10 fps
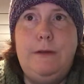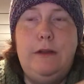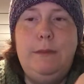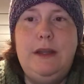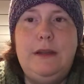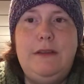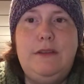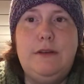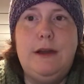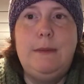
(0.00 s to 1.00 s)
me on
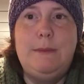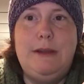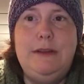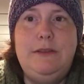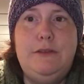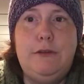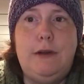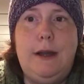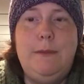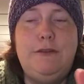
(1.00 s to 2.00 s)
Instagram, I'm on
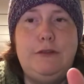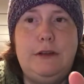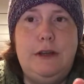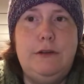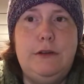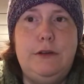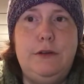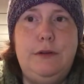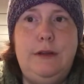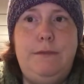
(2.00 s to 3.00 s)
Instagram as
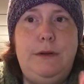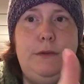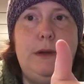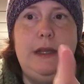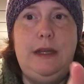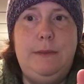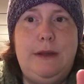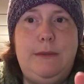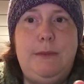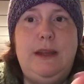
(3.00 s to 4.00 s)
Jedidragoon. If you want to email
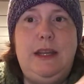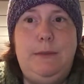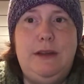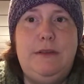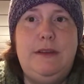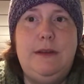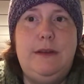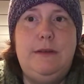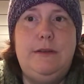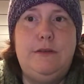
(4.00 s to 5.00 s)
me, my email's in
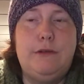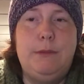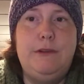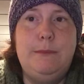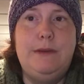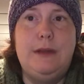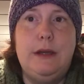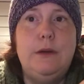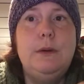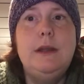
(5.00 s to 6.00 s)
the description
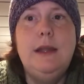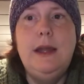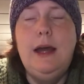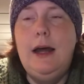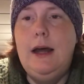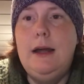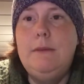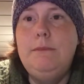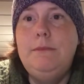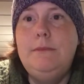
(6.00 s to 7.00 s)
below.
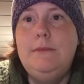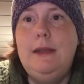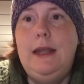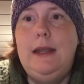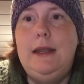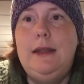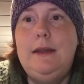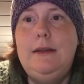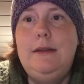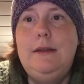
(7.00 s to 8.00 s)

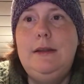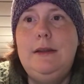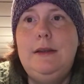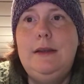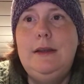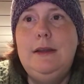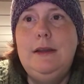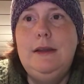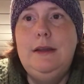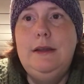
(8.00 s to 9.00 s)
And
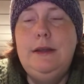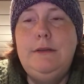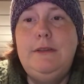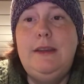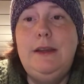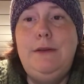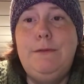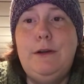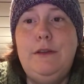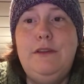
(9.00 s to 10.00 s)
just thank you
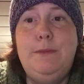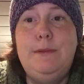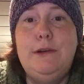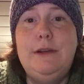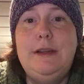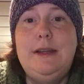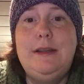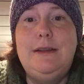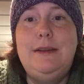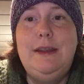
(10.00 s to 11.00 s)
for all the support
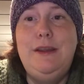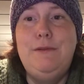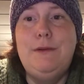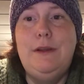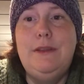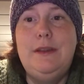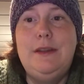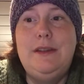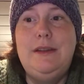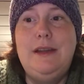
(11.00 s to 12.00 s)
and thank you for all
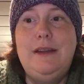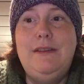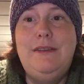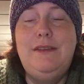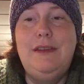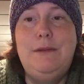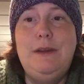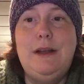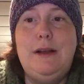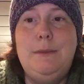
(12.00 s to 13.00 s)
the nice,
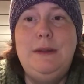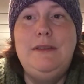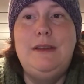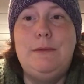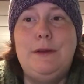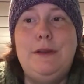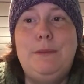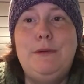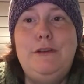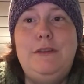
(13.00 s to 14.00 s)
loving comments. I really
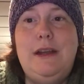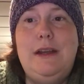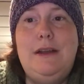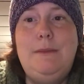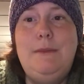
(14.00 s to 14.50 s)
appreciate them.